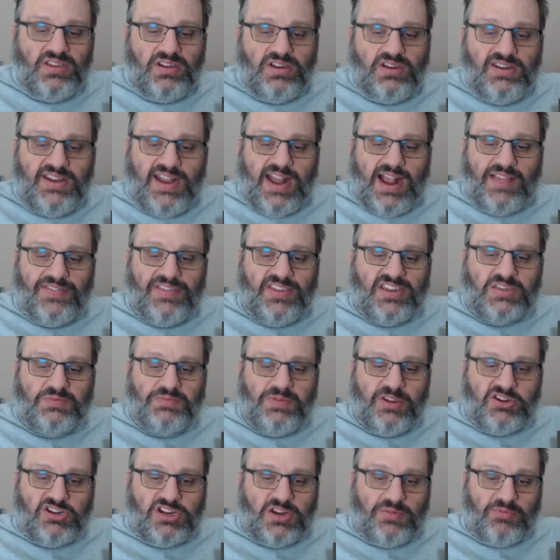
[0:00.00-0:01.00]
Now, this
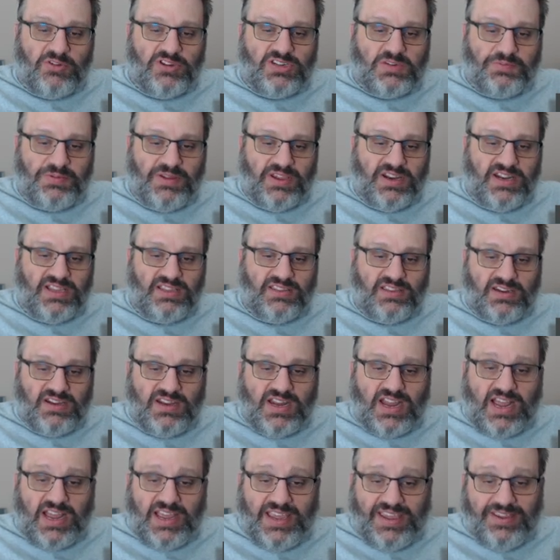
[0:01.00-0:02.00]
bishop was pinning the
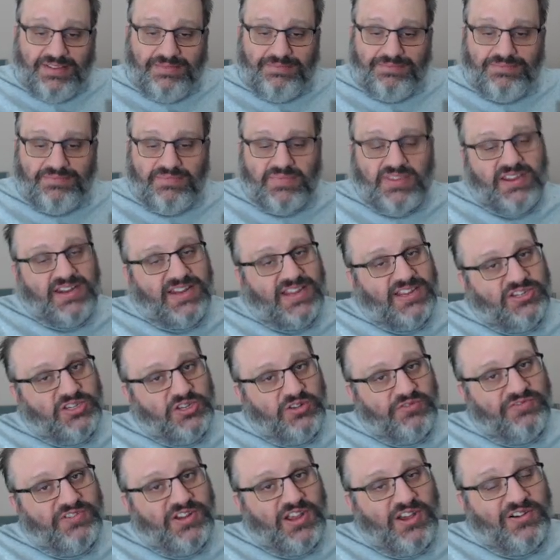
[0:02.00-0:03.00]
knight, and as
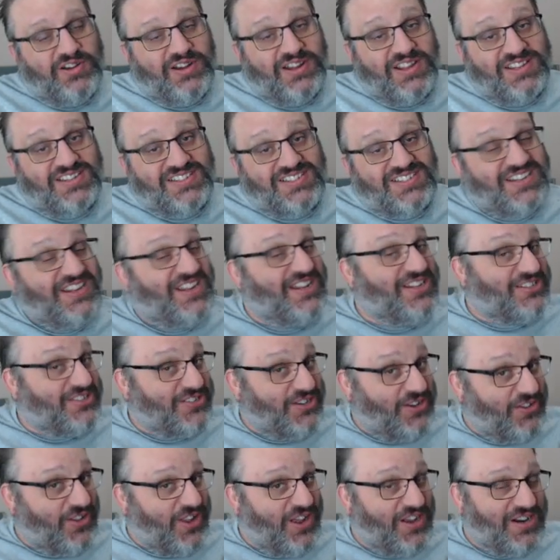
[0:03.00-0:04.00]
you've noticed, it's
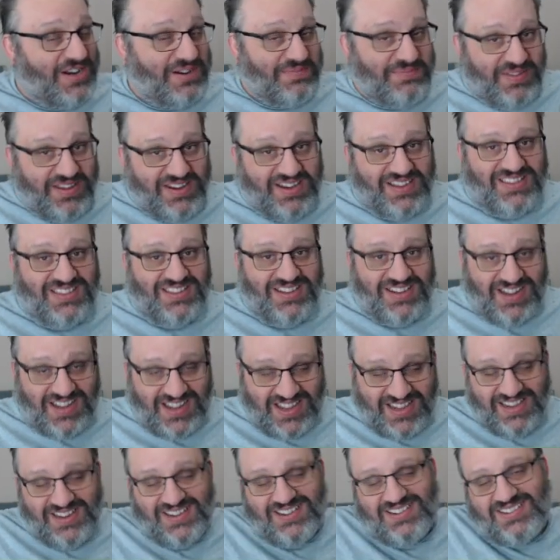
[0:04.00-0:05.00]
no longer pinning the
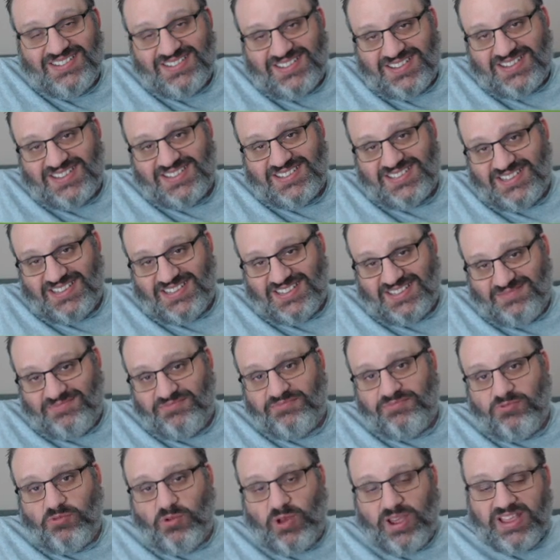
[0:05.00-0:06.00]
knight because the
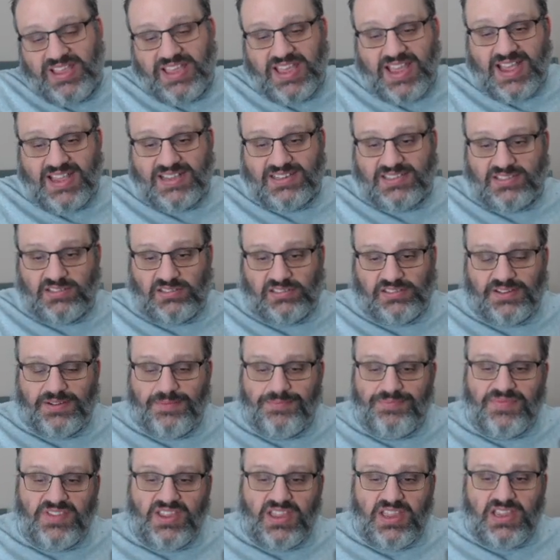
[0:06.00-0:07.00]
white castled.
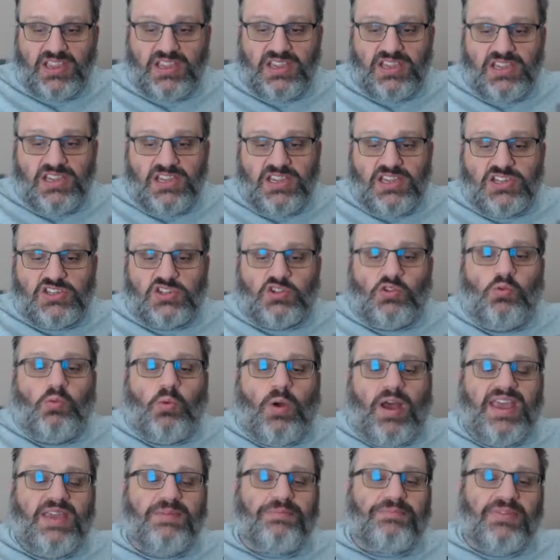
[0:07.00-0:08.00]
So
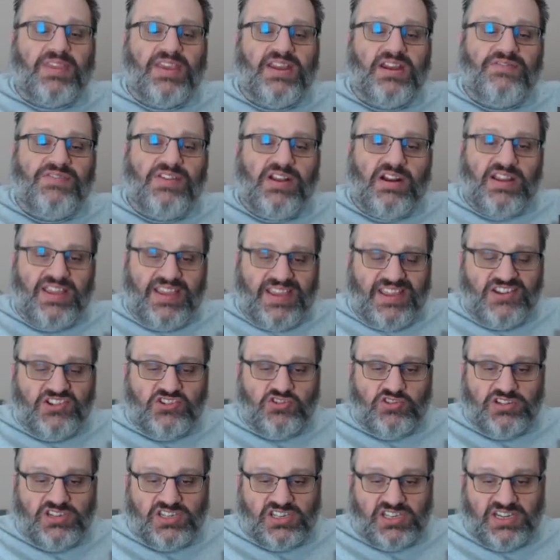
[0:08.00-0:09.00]
white played a very
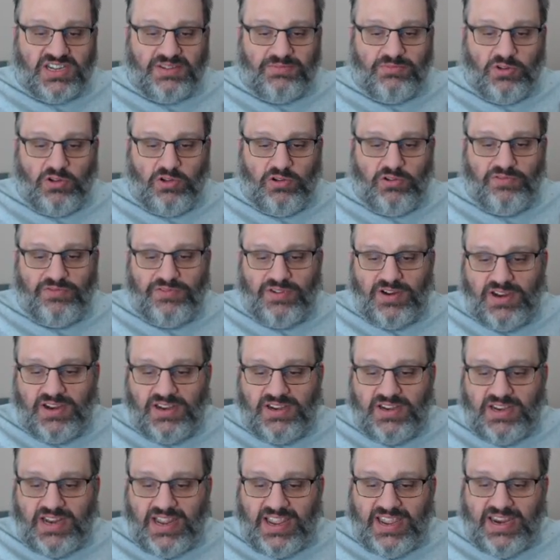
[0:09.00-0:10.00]
interesting move,
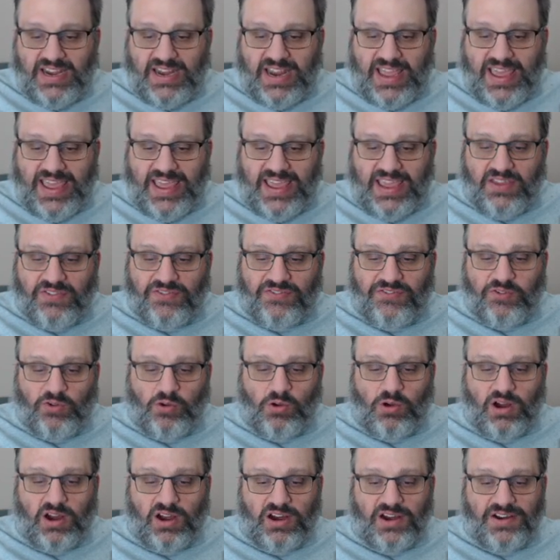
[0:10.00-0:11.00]
knight
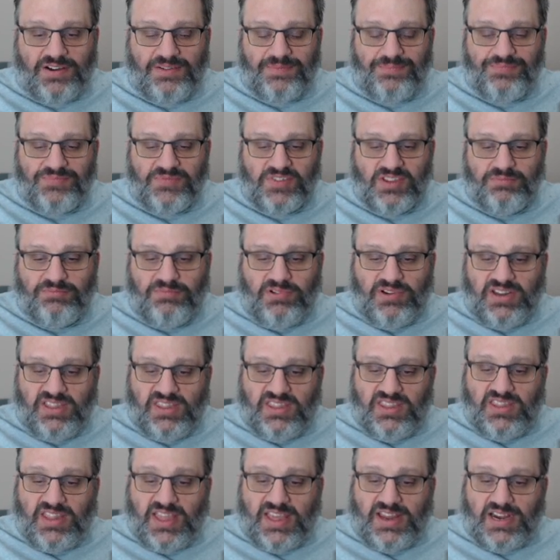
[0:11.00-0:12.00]
a4, putting
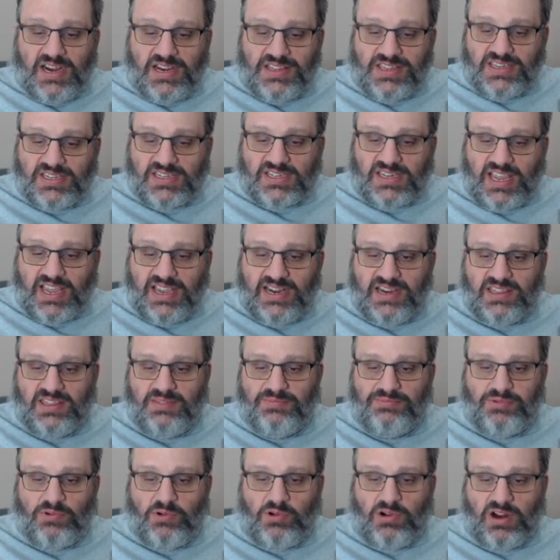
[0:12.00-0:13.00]
the knight on the side of the
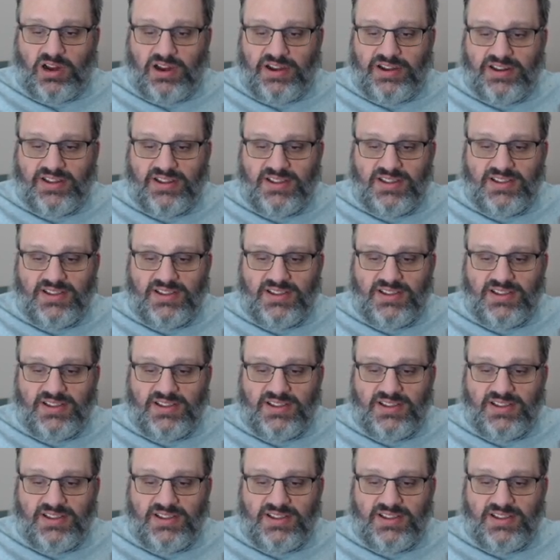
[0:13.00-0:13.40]
board.